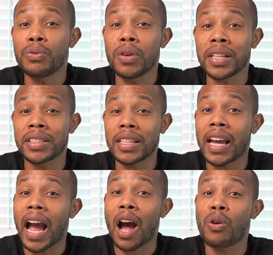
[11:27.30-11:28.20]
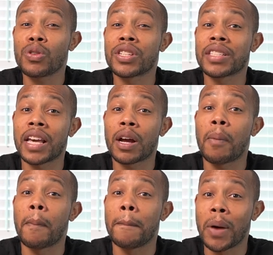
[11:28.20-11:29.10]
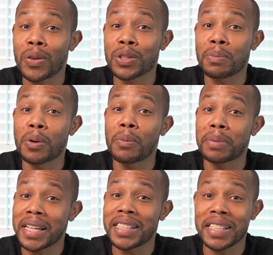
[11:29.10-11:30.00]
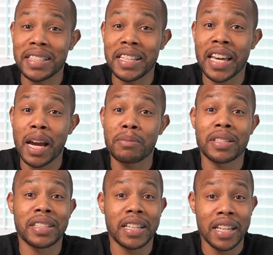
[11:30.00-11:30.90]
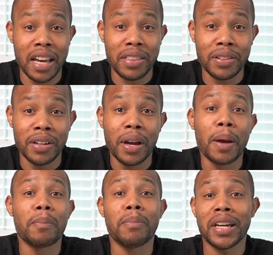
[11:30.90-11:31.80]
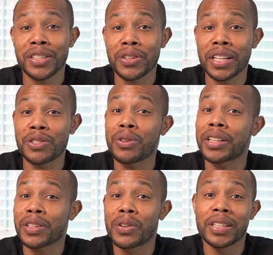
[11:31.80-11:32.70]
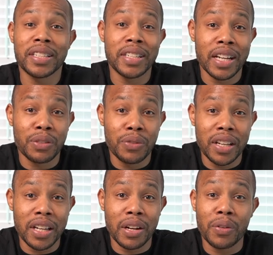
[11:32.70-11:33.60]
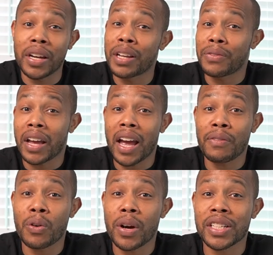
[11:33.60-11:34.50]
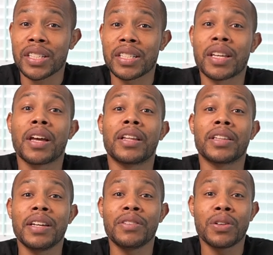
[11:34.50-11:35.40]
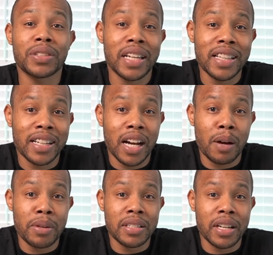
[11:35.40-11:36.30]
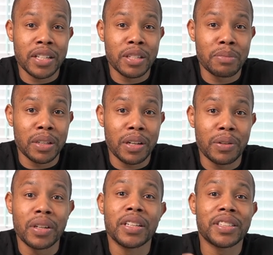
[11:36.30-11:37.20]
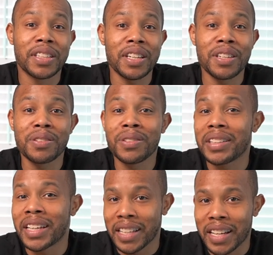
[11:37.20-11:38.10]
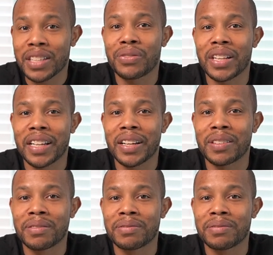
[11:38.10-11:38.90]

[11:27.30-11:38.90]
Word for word: wanna see how to set up multiple PTZ cameras together, make sure that you click on this next video. And if you have questions, leave those in the comment section below. See you in the next video.